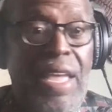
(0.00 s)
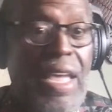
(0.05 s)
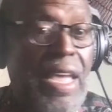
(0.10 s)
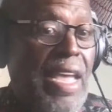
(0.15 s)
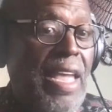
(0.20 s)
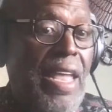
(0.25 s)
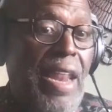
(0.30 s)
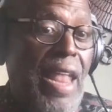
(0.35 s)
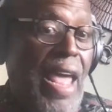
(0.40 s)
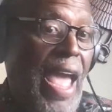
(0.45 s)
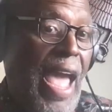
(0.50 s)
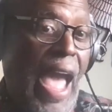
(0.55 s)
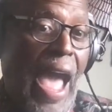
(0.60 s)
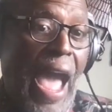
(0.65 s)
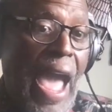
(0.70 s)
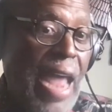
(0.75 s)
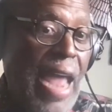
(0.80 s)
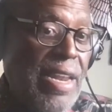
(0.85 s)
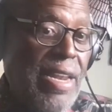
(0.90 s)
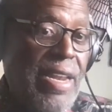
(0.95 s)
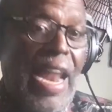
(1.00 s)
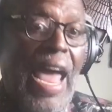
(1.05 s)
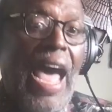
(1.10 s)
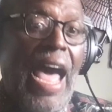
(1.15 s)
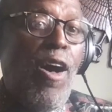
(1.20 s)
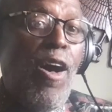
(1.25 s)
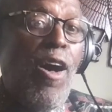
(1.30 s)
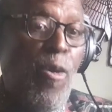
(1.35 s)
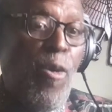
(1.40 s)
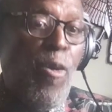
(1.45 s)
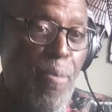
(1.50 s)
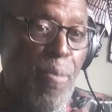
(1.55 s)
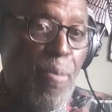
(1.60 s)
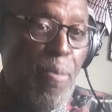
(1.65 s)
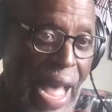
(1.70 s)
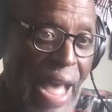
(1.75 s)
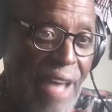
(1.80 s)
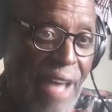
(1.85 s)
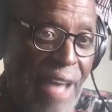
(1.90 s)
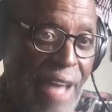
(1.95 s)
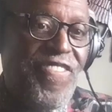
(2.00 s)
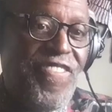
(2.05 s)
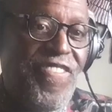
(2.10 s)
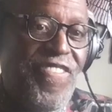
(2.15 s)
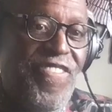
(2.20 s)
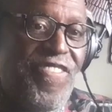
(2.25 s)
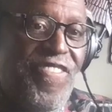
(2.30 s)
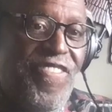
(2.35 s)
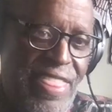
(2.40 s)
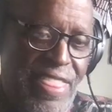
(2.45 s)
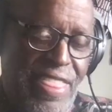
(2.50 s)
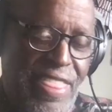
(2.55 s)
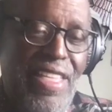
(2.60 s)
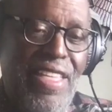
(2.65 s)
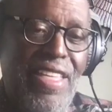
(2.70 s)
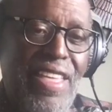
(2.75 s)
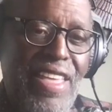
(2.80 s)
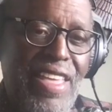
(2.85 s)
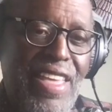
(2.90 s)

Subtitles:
And I allowed my faith